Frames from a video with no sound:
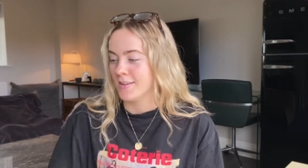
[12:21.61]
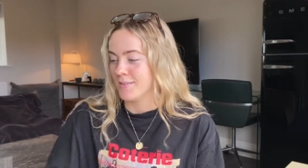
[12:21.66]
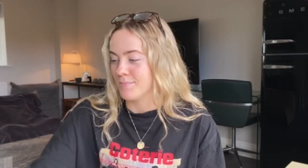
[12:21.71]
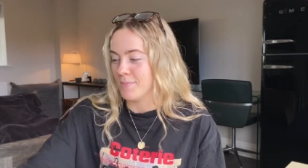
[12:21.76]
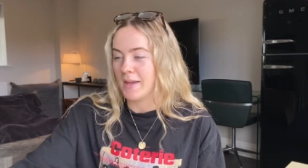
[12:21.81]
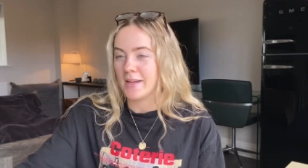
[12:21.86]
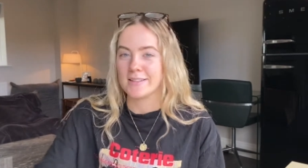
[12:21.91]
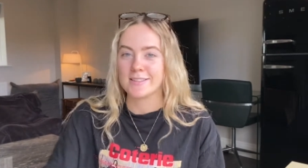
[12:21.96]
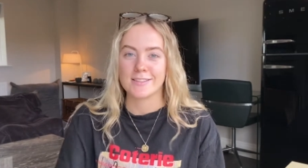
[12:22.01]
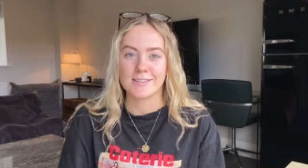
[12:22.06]

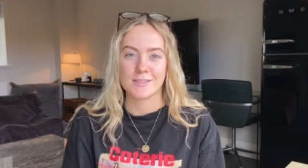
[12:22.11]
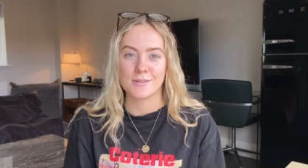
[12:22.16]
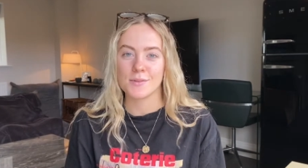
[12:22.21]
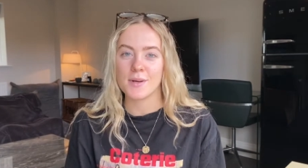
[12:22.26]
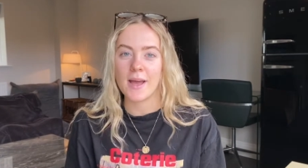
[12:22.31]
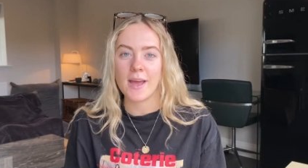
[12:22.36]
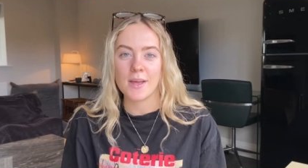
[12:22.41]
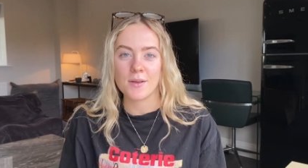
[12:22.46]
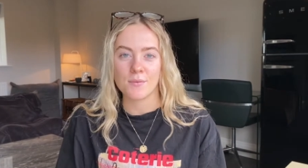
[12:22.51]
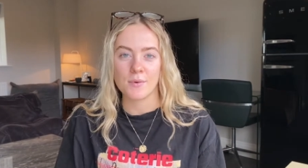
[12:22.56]
meters
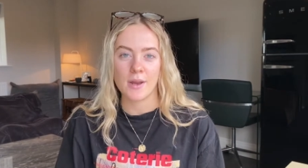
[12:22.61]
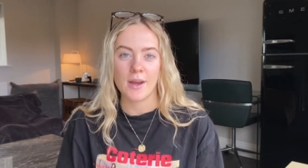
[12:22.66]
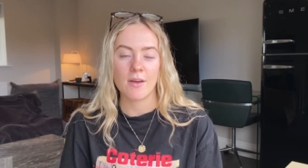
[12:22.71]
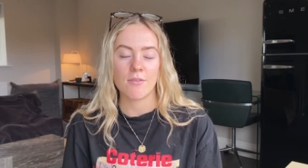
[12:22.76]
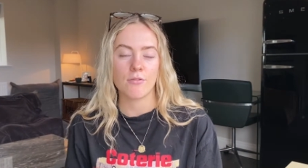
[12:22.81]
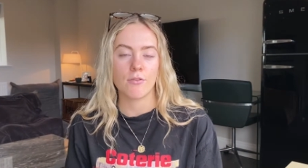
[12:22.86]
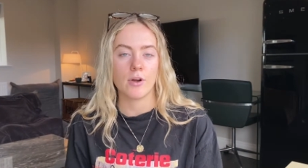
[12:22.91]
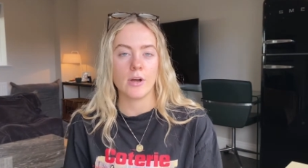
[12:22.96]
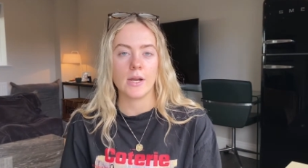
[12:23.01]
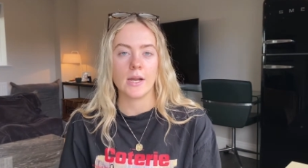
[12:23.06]
away,
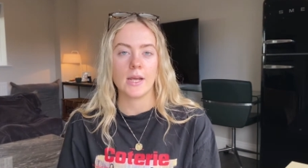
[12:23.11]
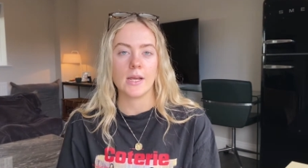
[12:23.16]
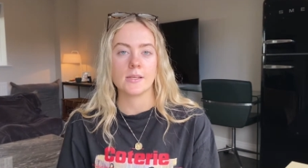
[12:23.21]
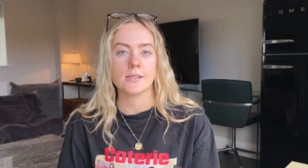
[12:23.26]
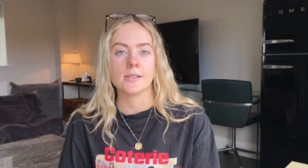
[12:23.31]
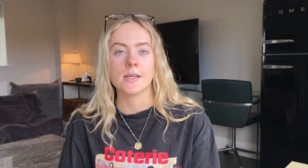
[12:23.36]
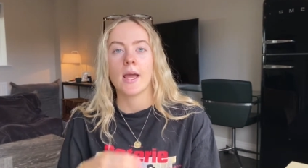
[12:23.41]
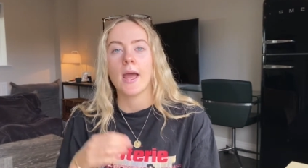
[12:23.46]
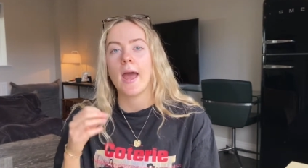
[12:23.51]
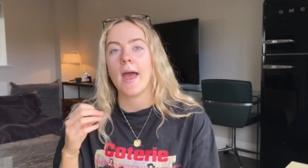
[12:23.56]
whatever it
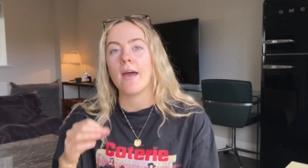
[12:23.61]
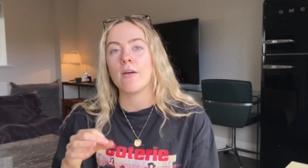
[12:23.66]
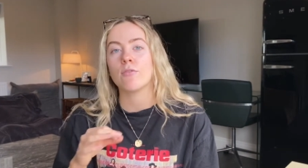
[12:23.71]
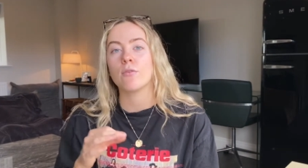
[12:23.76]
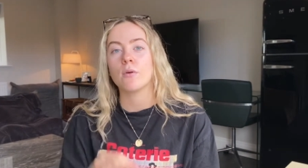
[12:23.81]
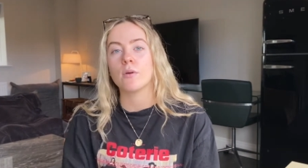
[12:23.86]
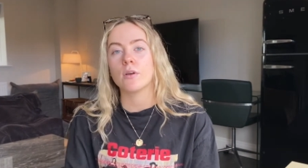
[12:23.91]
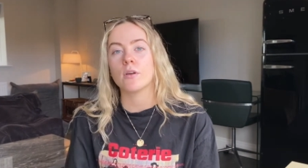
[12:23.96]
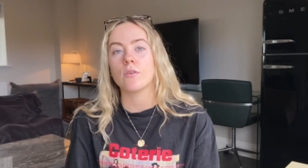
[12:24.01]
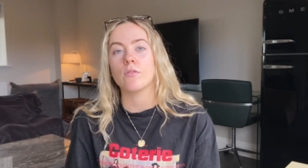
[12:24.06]
is,
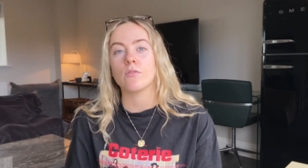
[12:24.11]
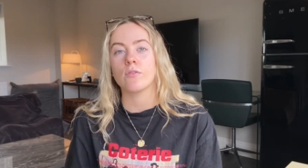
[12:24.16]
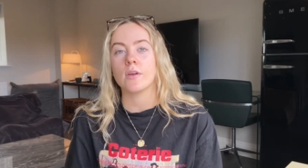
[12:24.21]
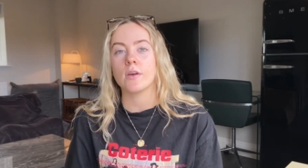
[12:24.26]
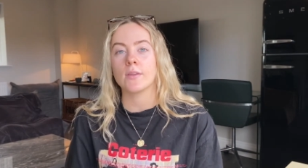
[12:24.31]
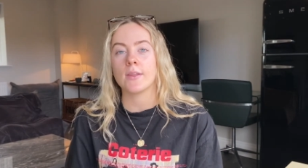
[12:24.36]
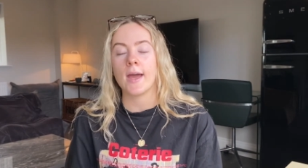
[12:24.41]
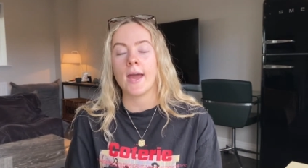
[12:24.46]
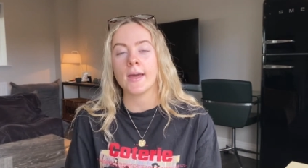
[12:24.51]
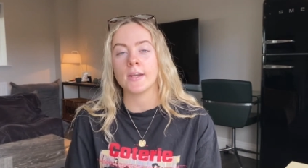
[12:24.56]
everyone can
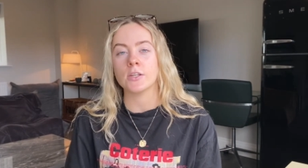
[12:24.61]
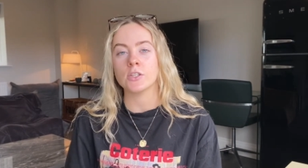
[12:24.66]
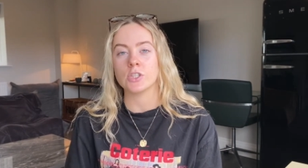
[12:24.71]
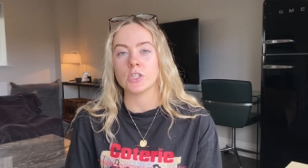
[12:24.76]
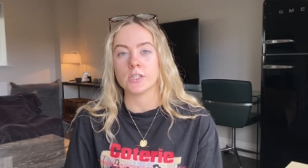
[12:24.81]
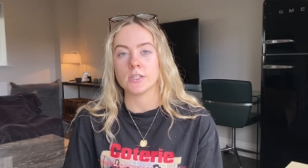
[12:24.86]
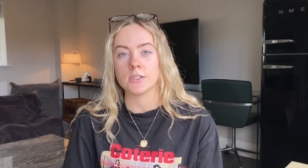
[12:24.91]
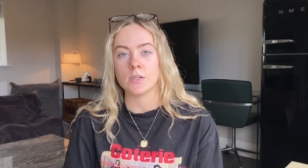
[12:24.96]
feel that energy.